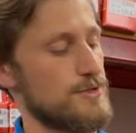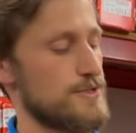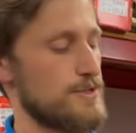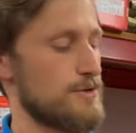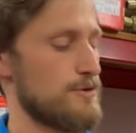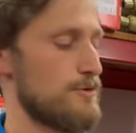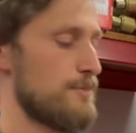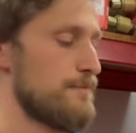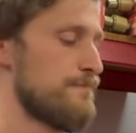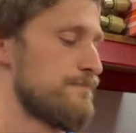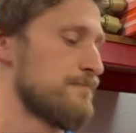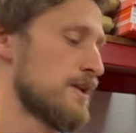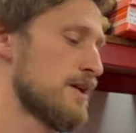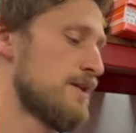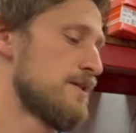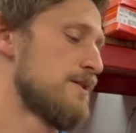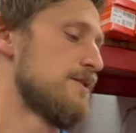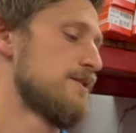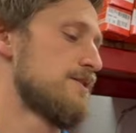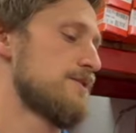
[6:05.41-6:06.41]
So
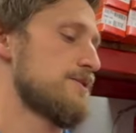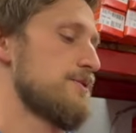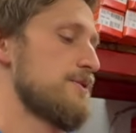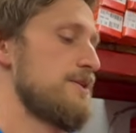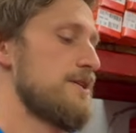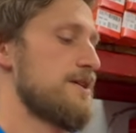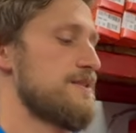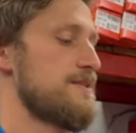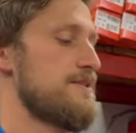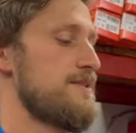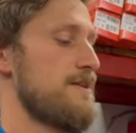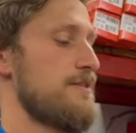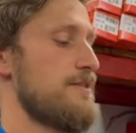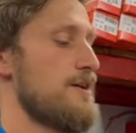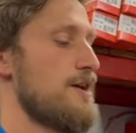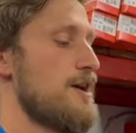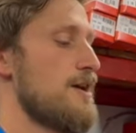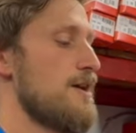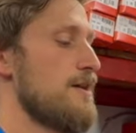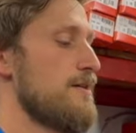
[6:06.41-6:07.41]
you can see
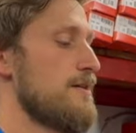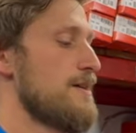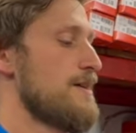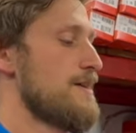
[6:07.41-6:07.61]
there,